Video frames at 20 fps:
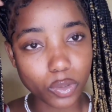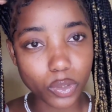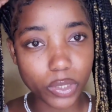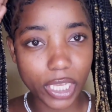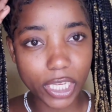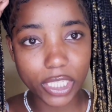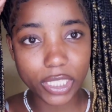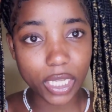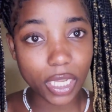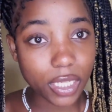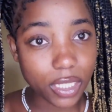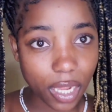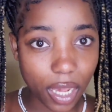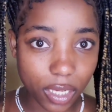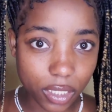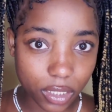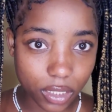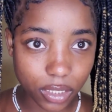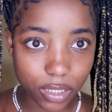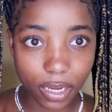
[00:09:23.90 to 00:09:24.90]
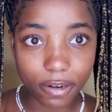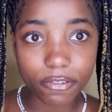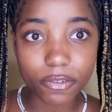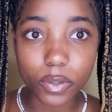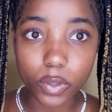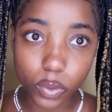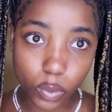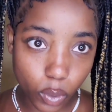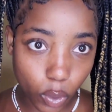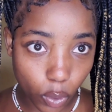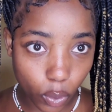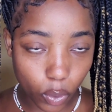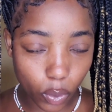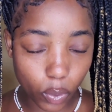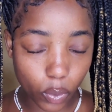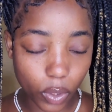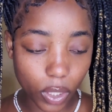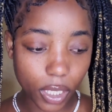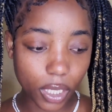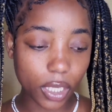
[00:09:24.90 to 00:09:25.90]
you like take taxis every
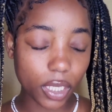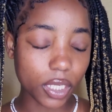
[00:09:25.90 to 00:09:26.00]
go,